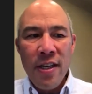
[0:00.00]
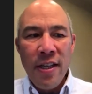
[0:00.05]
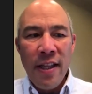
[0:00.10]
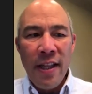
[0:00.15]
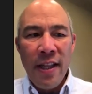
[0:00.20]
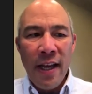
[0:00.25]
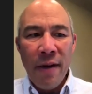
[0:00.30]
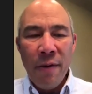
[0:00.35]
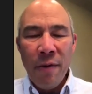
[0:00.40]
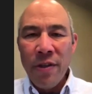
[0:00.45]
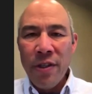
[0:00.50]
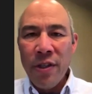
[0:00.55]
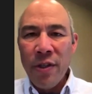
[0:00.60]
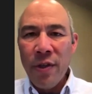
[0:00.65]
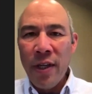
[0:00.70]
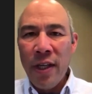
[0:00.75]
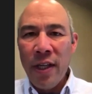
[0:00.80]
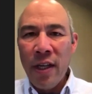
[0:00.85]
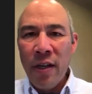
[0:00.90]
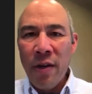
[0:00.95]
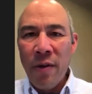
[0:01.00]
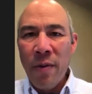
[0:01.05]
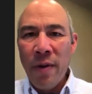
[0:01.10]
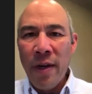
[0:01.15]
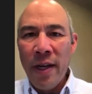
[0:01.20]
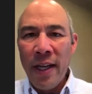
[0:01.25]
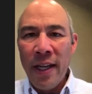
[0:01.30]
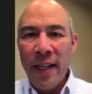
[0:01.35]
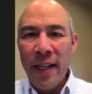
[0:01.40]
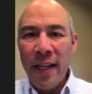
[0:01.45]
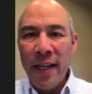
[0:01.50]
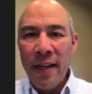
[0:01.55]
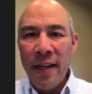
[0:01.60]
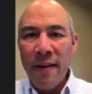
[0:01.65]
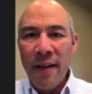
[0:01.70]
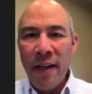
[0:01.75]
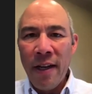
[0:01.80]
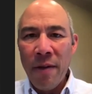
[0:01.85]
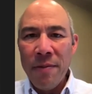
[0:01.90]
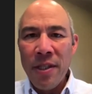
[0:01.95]
that we're doing it in a way that
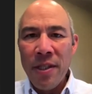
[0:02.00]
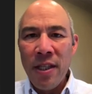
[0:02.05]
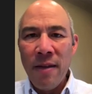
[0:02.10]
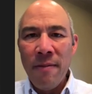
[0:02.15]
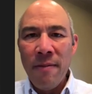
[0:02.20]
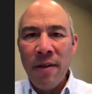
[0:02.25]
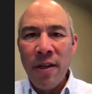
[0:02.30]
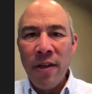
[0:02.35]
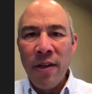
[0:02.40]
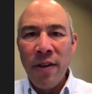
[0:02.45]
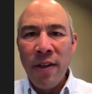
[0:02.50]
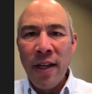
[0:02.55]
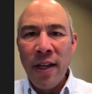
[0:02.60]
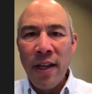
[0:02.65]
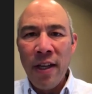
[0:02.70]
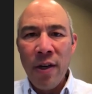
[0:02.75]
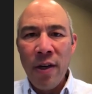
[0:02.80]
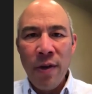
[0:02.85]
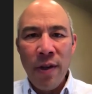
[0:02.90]
helps them know that,